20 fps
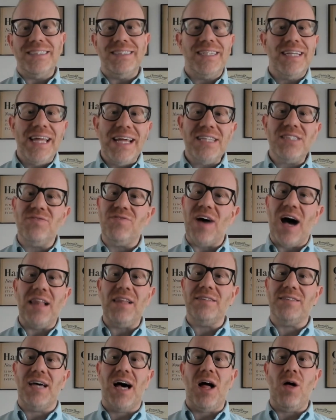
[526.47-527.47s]
today's
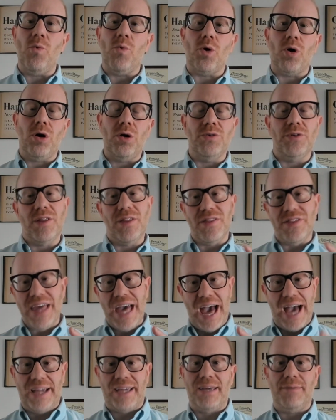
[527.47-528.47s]
volatile world,
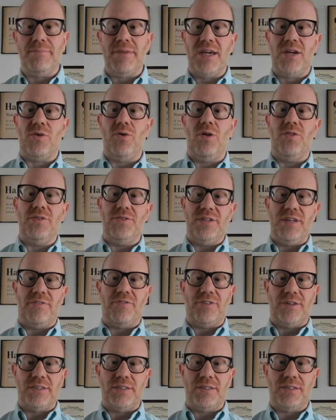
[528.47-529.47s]
that can make all the
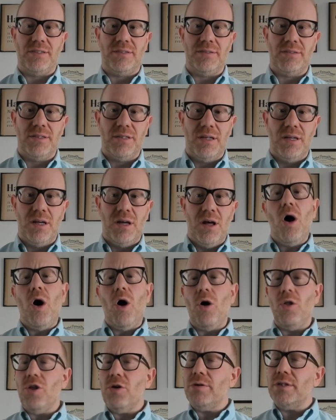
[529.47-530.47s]
difference.
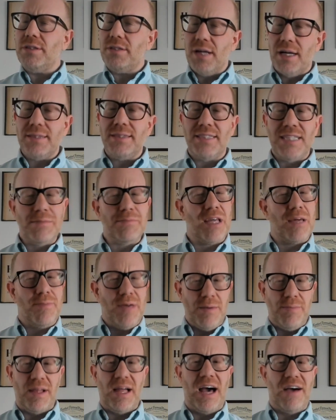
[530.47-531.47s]
Although it does seem like
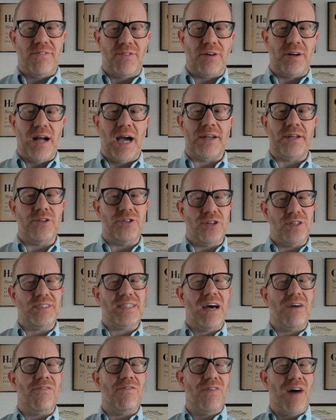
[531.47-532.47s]
people have forgotten just
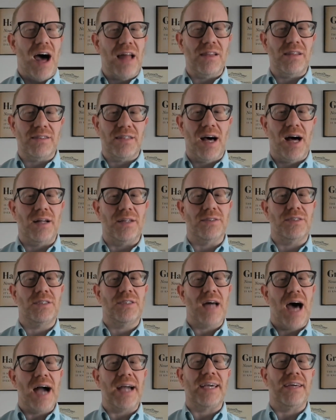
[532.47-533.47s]
how volatile
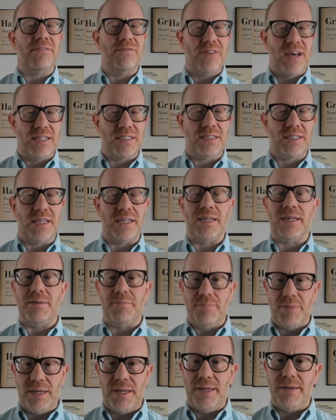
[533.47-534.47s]
stock investing
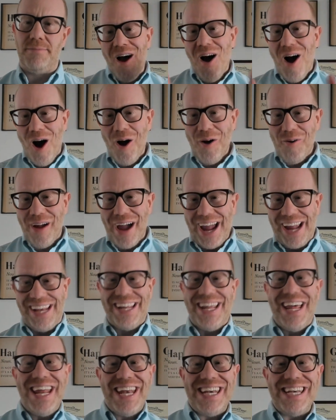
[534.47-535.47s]
can be. All right.
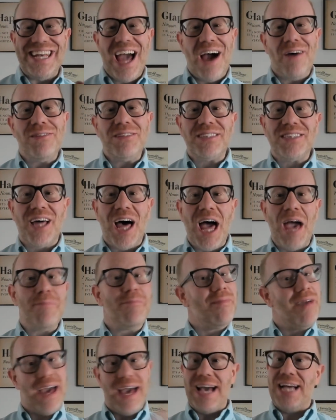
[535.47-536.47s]
Now it's time,
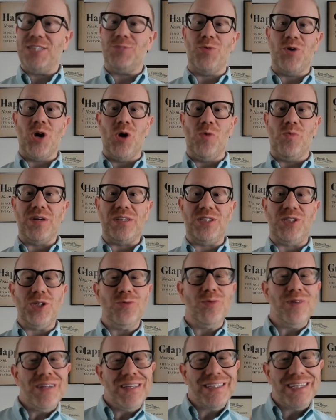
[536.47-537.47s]
as we always
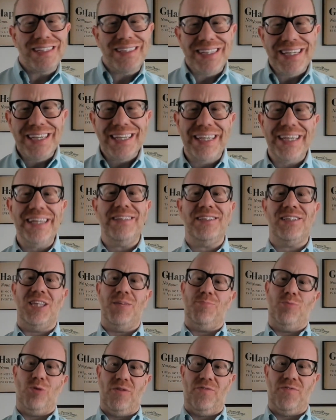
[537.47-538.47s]
do, to dig into the
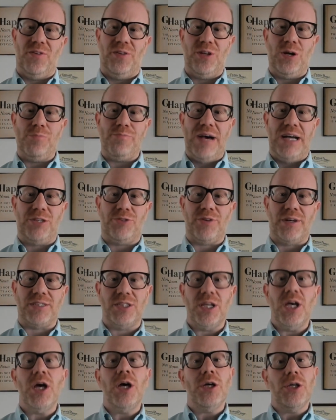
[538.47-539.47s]
portfolio metrics
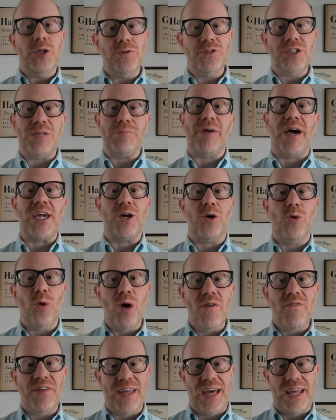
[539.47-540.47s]
using my
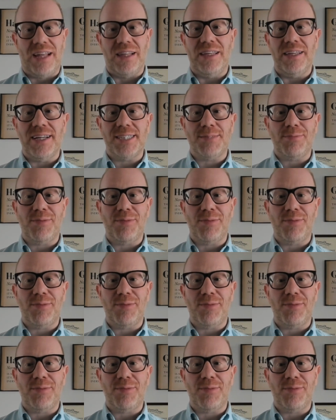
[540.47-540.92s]
Koifin Analytics